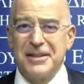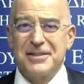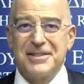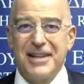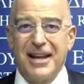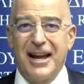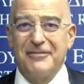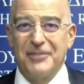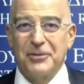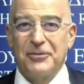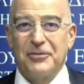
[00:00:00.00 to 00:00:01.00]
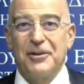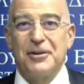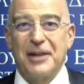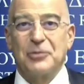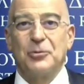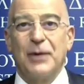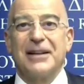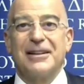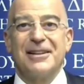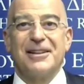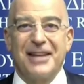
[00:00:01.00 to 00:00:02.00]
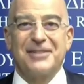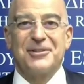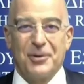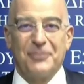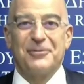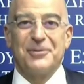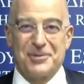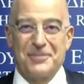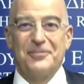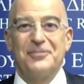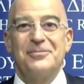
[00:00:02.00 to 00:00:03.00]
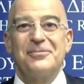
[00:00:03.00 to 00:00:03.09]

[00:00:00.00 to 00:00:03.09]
things have not fared that well. That is obvious.